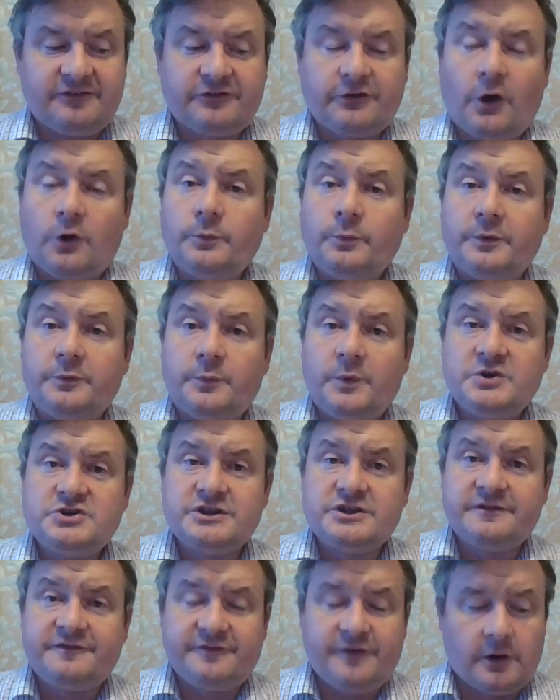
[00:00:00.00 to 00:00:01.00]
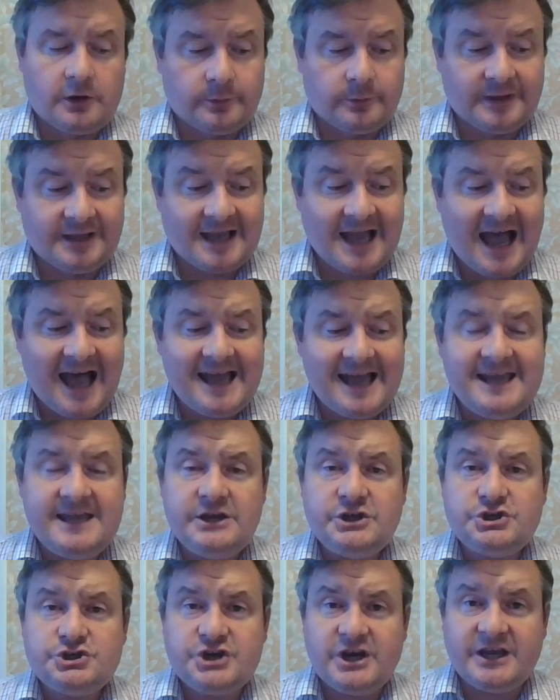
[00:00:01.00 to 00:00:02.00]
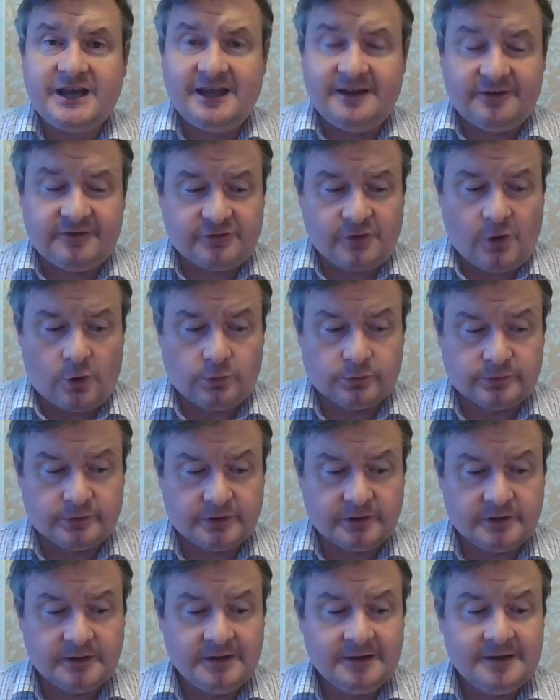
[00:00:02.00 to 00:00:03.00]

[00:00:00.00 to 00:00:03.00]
song with which of the following? A. Chicken song.